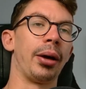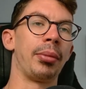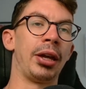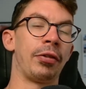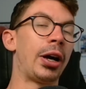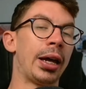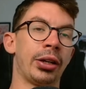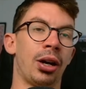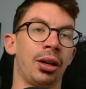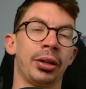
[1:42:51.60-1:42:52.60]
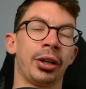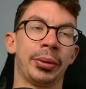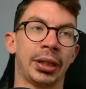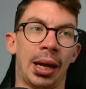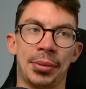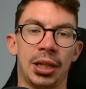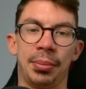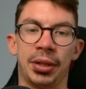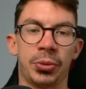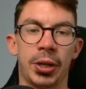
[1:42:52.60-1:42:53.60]
If I had Haaland, I would captain him
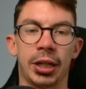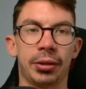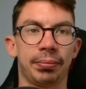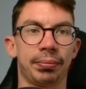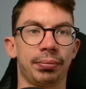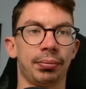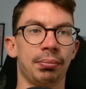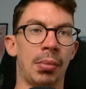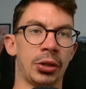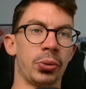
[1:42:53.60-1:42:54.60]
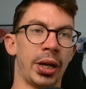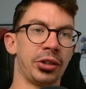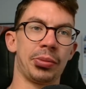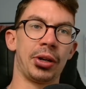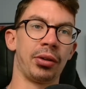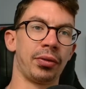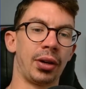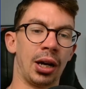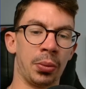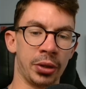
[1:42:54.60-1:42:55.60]
this week. Metalhead Smurf,
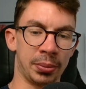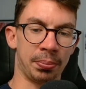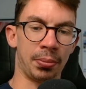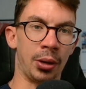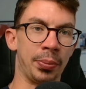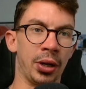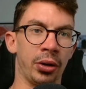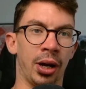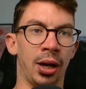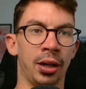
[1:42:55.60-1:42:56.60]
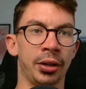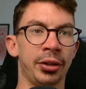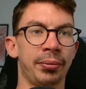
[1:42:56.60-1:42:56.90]
I'd be on Haaland.